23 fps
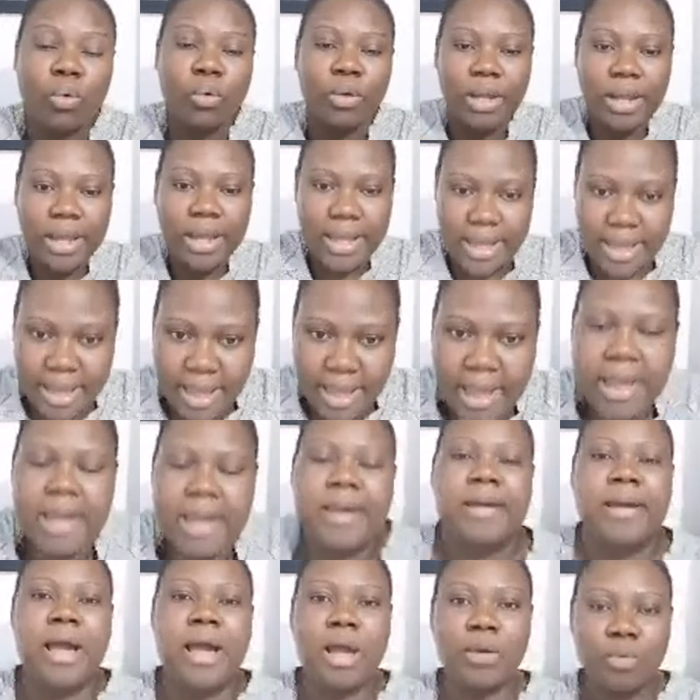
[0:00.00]
I
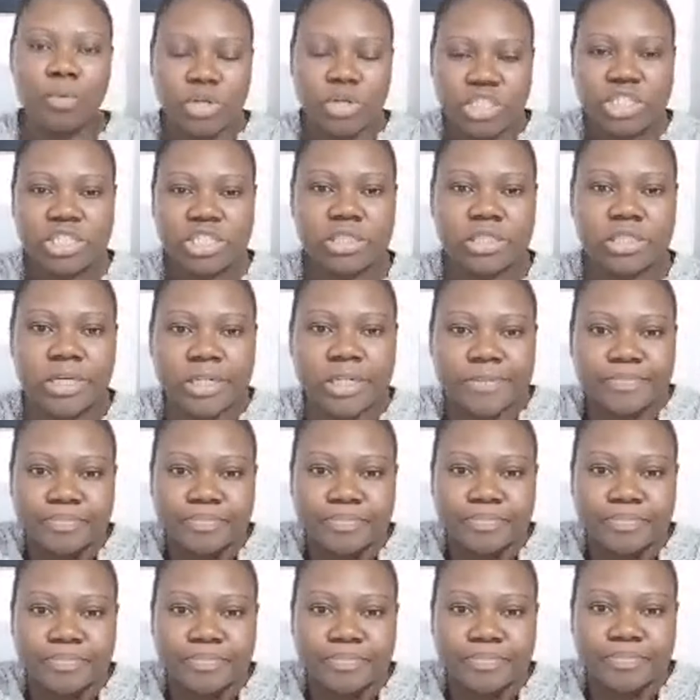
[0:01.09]
watch it.
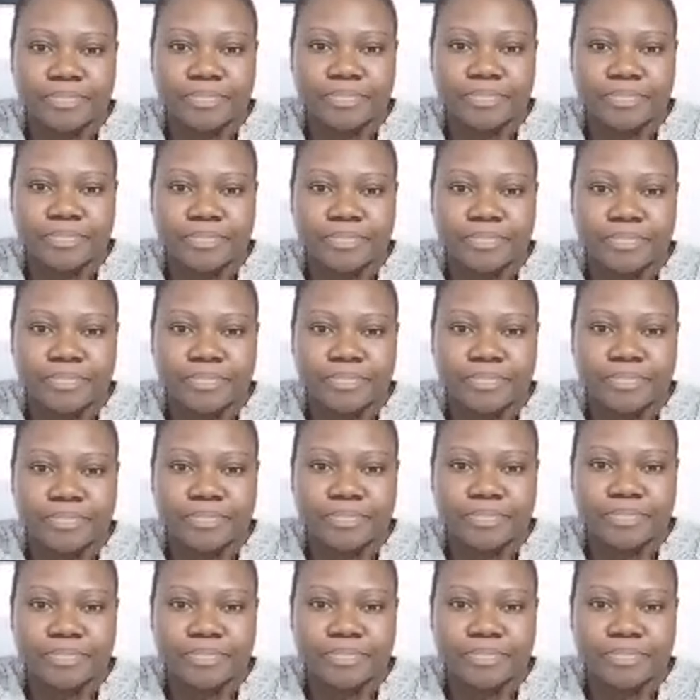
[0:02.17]
Which
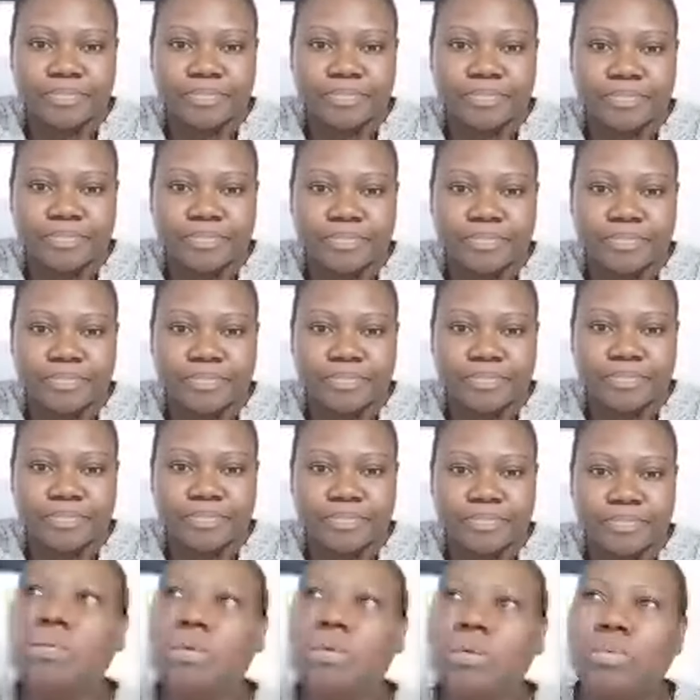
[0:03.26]
video again? I think I
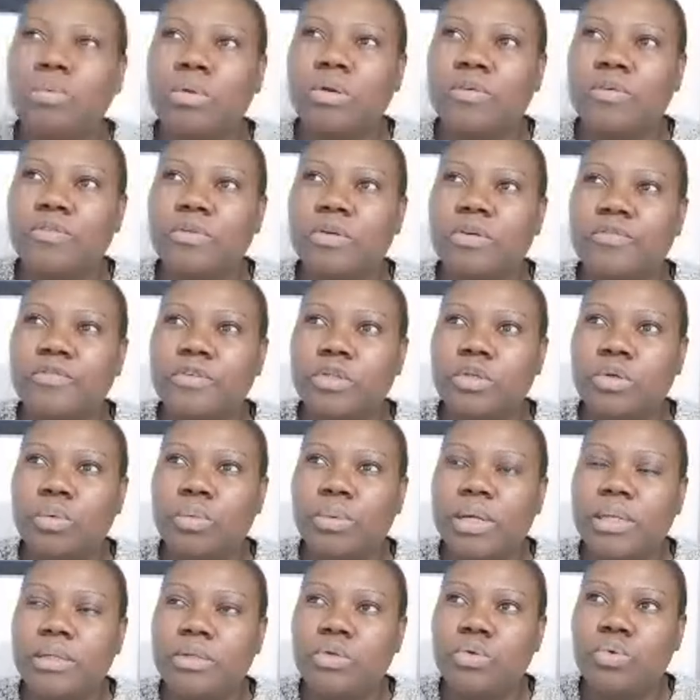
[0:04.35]
clicked one of your video
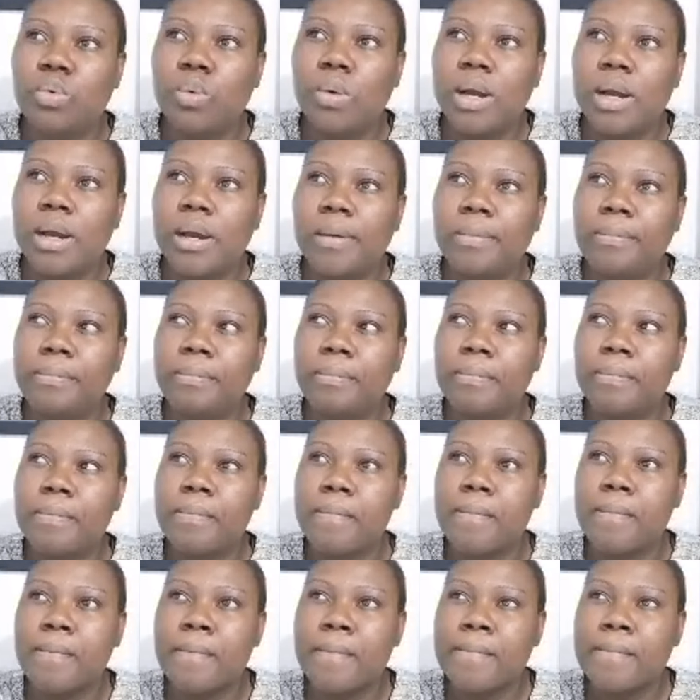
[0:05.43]
when you are
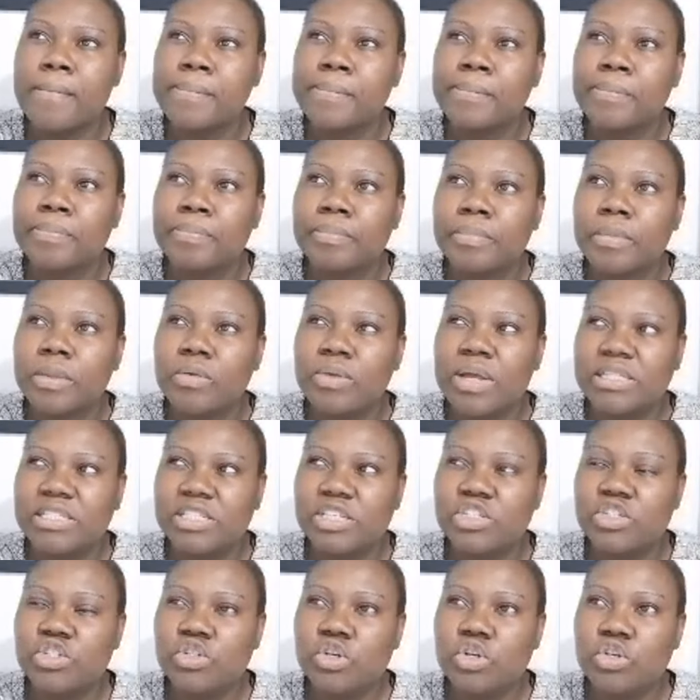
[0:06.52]

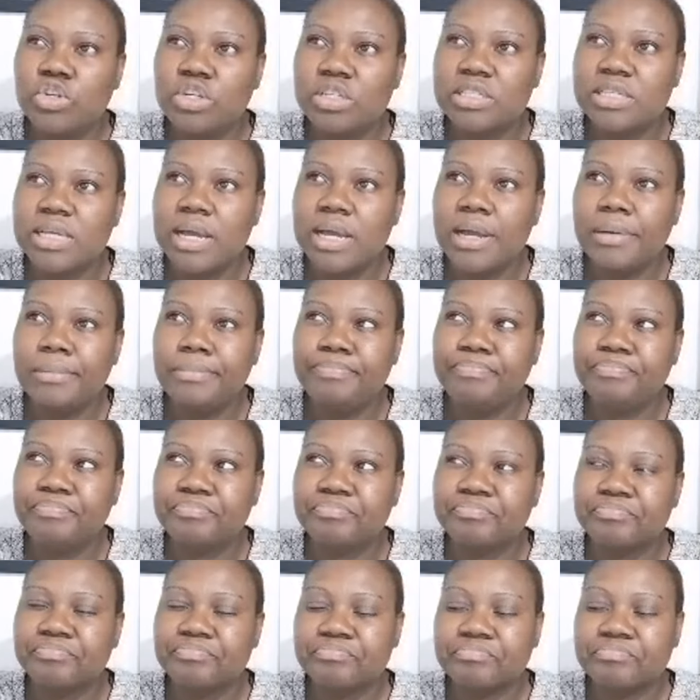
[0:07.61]
teaching your daughter
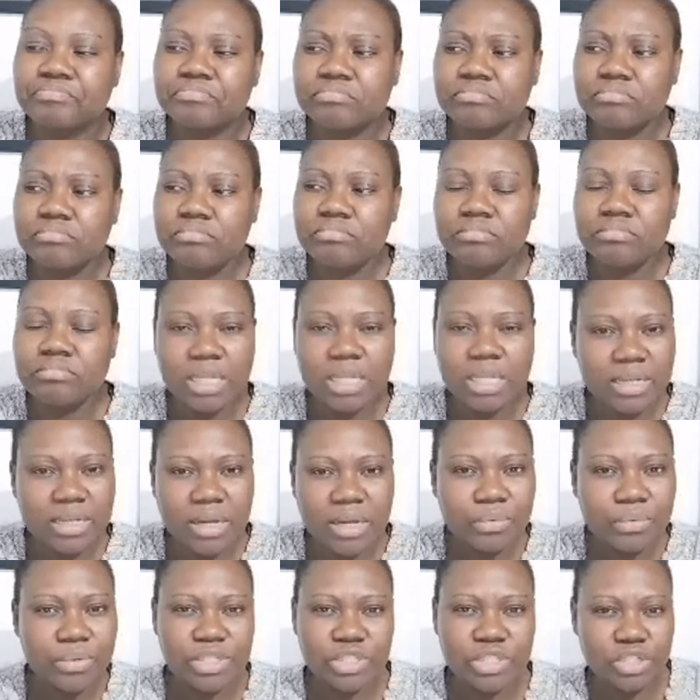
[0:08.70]

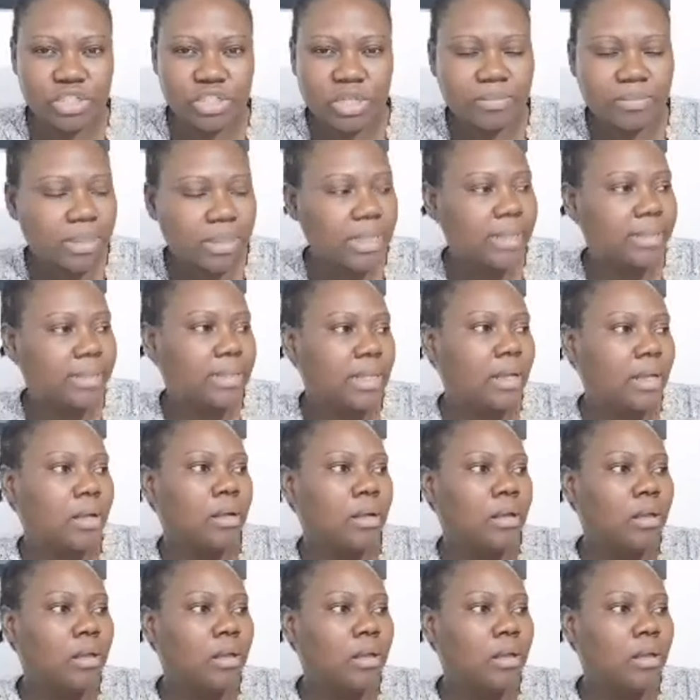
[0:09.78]
language or something like that.